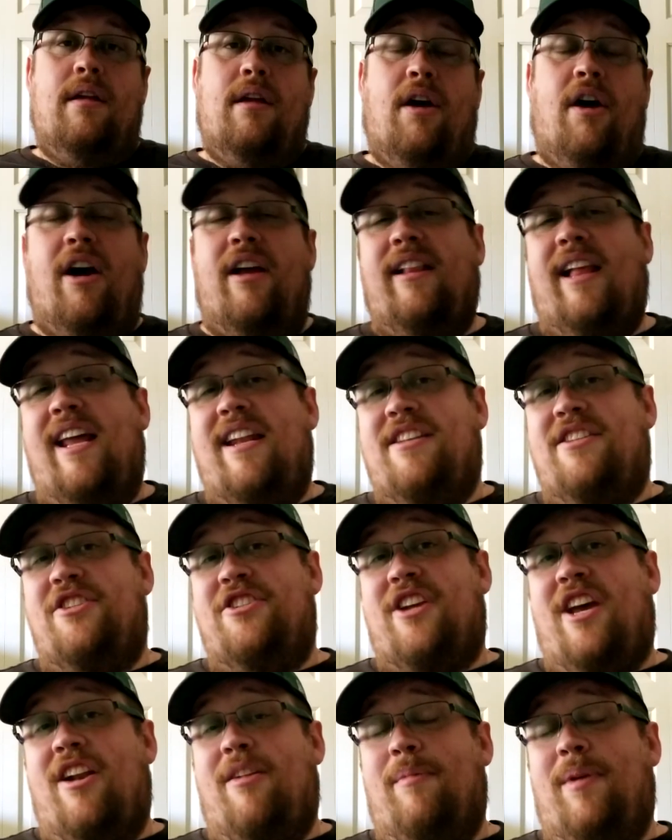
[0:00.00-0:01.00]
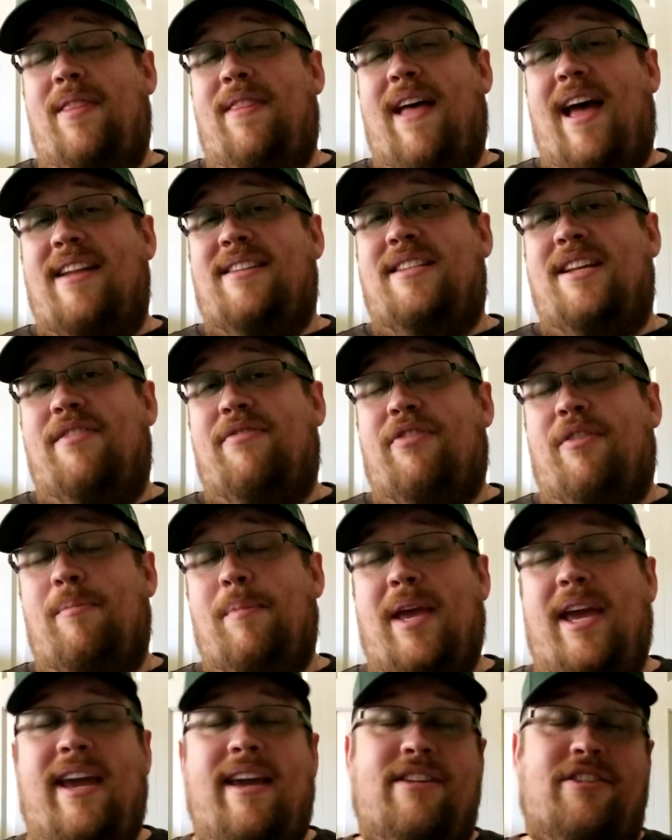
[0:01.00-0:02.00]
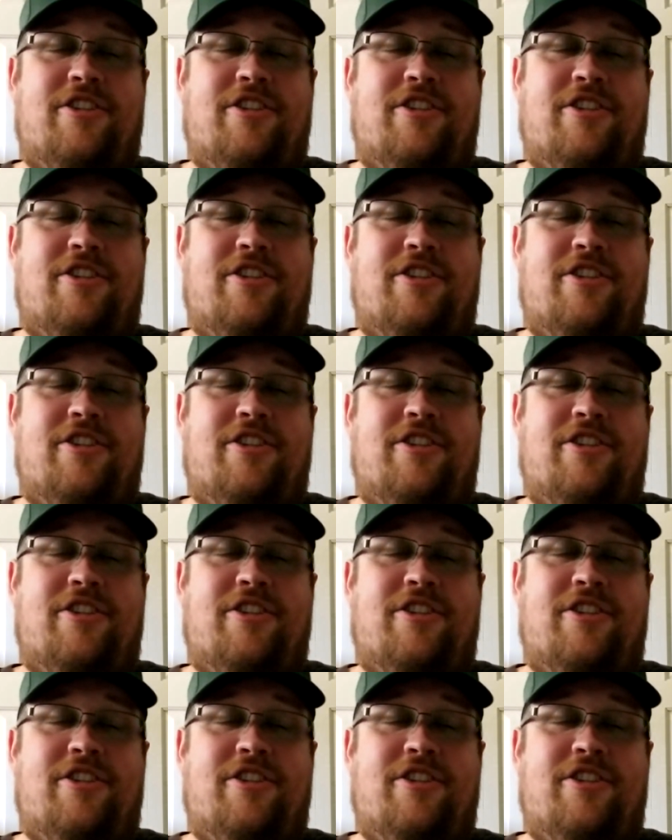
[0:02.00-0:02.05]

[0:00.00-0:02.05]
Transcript: All right, ladies and gentlemen, that's it for me.